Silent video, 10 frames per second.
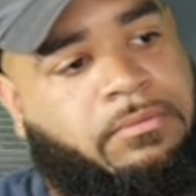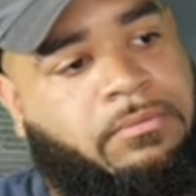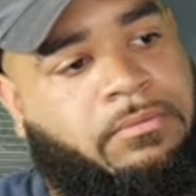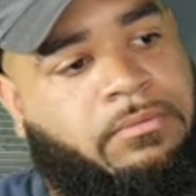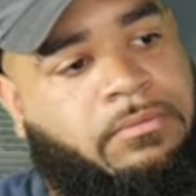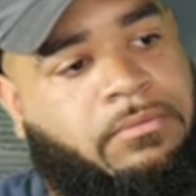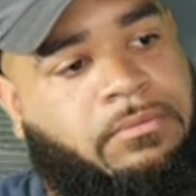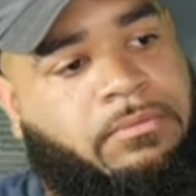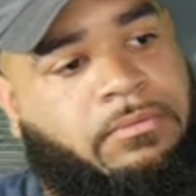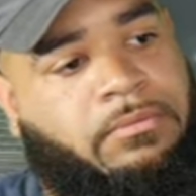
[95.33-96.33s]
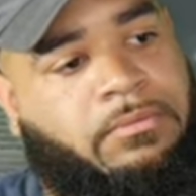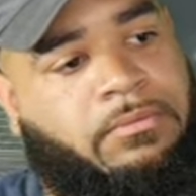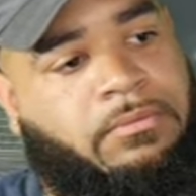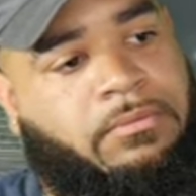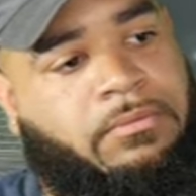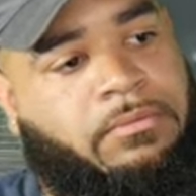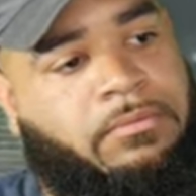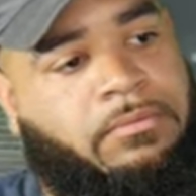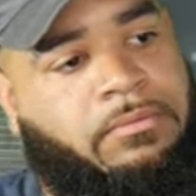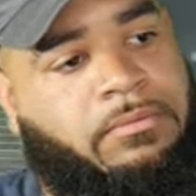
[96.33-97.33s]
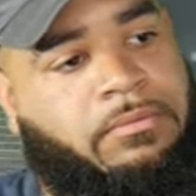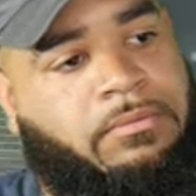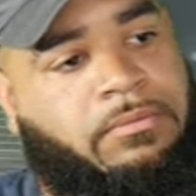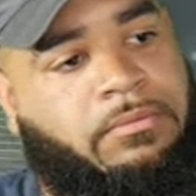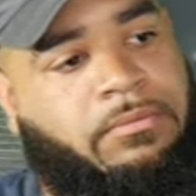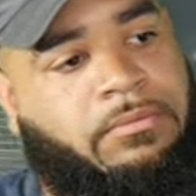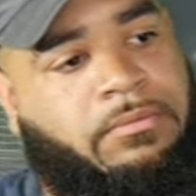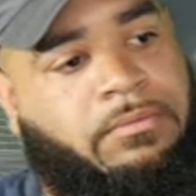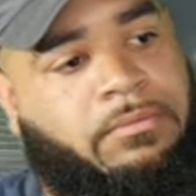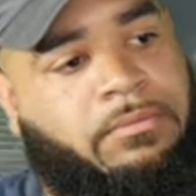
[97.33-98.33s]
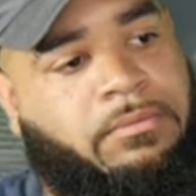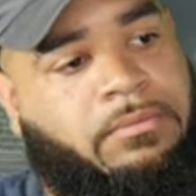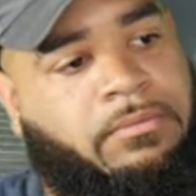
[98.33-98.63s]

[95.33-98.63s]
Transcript: Nobody speaks.